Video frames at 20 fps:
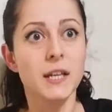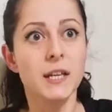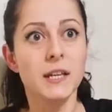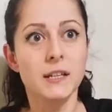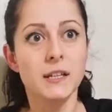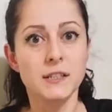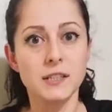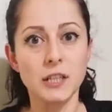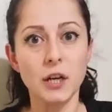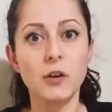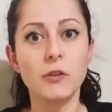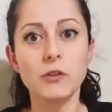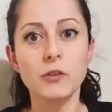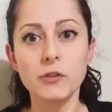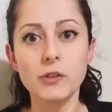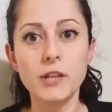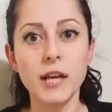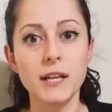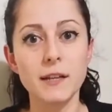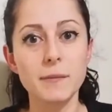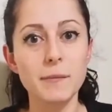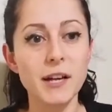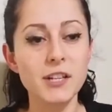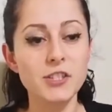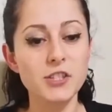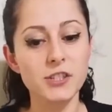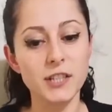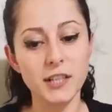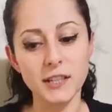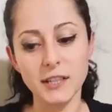So you can
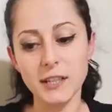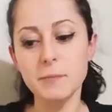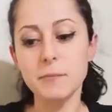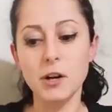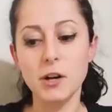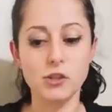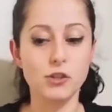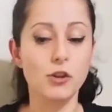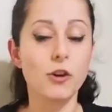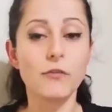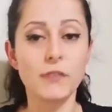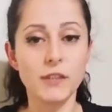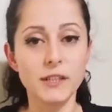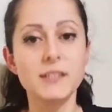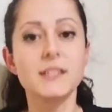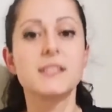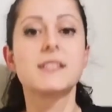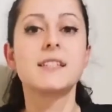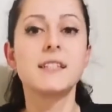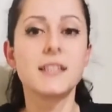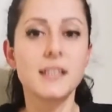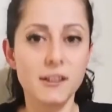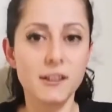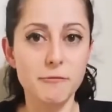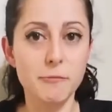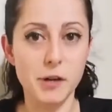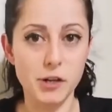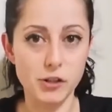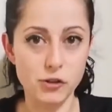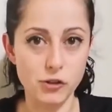imagine that in Brașov, in the city of
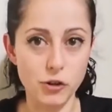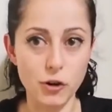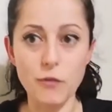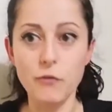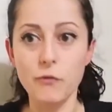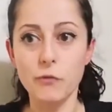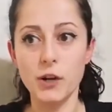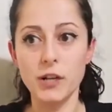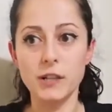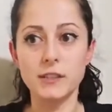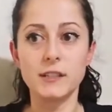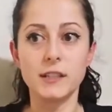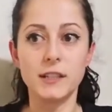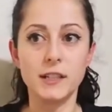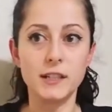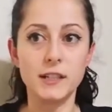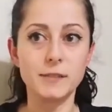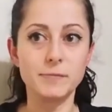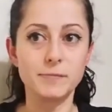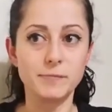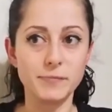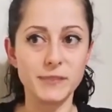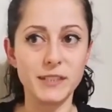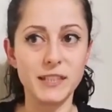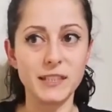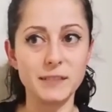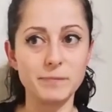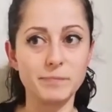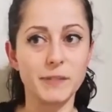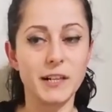Brașov, where
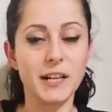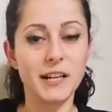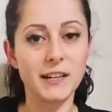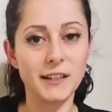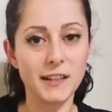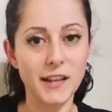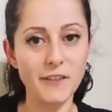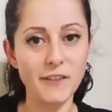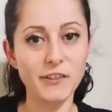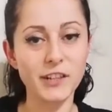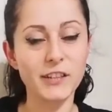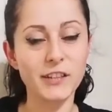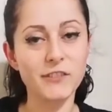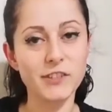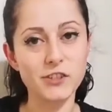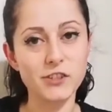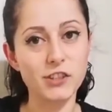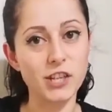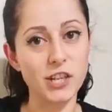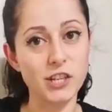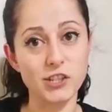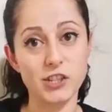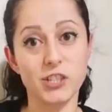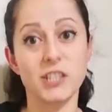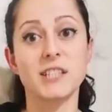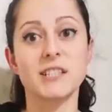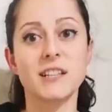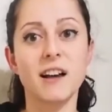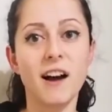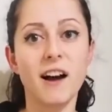the level of education
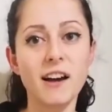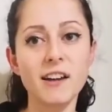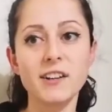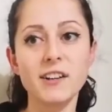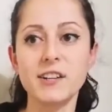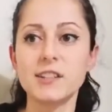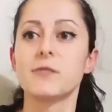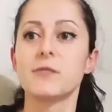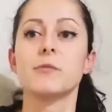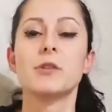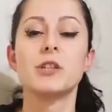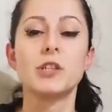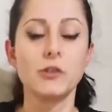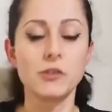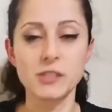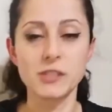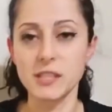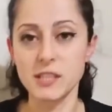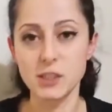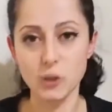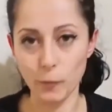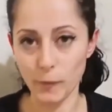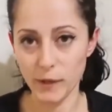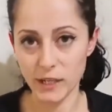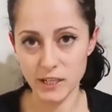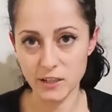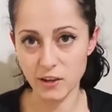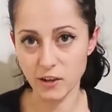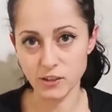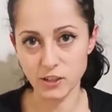is higher, we don't see so many
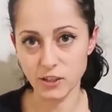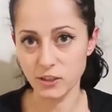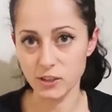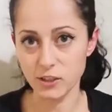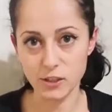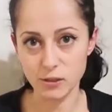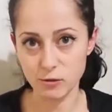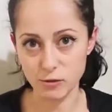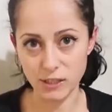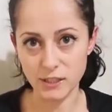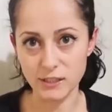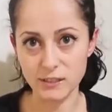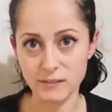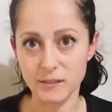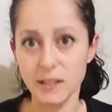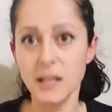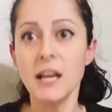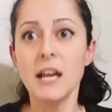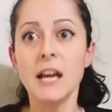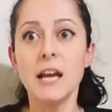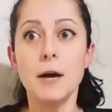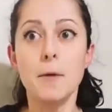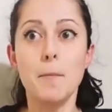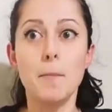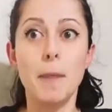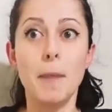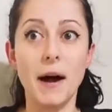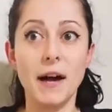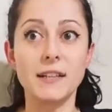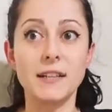dogs on the streets.
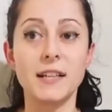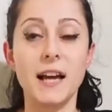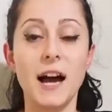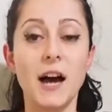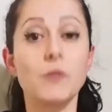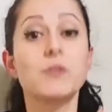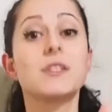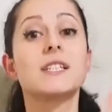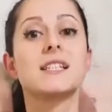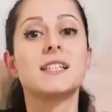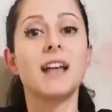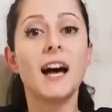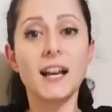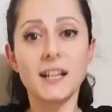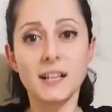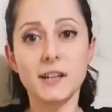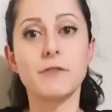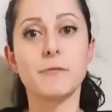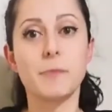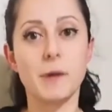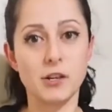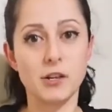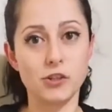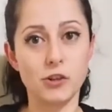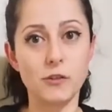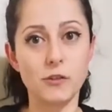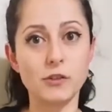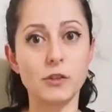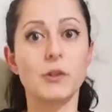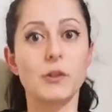But outside of
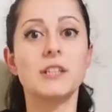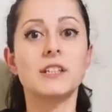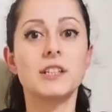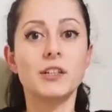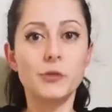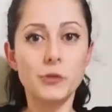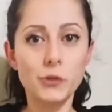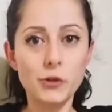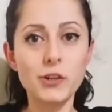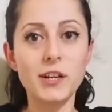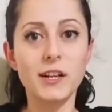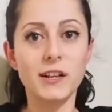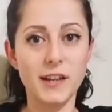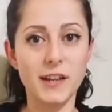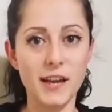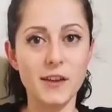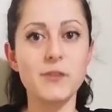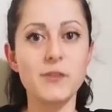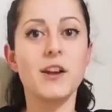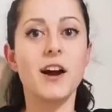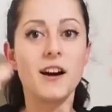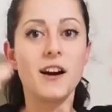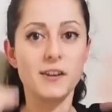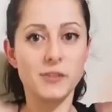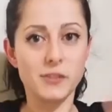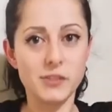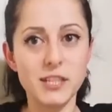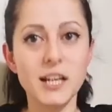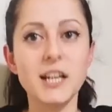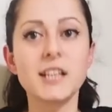Brașov, so in the rural area
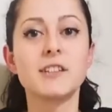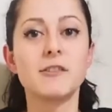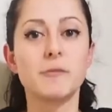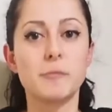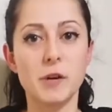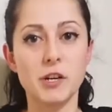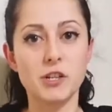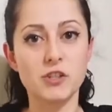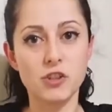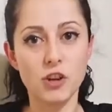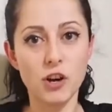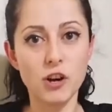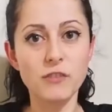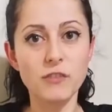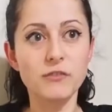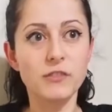outside of Brașov,